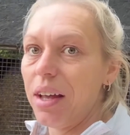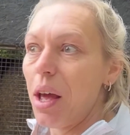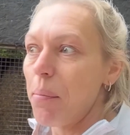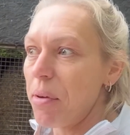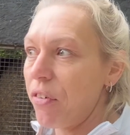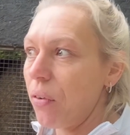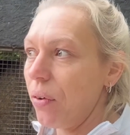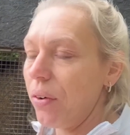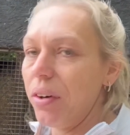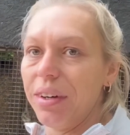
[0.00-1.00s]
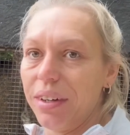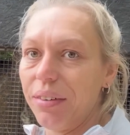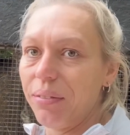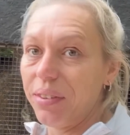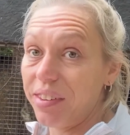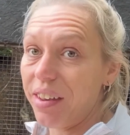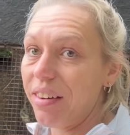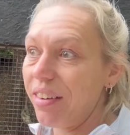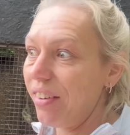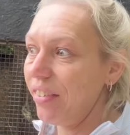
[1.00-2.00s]
before we
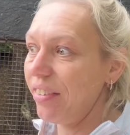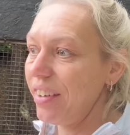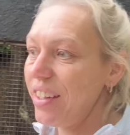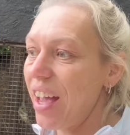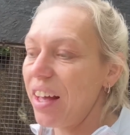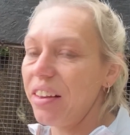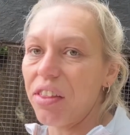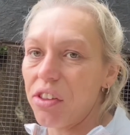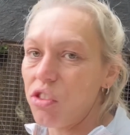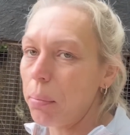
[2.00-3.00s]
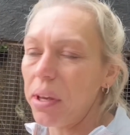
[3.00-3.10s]
start on yet another job.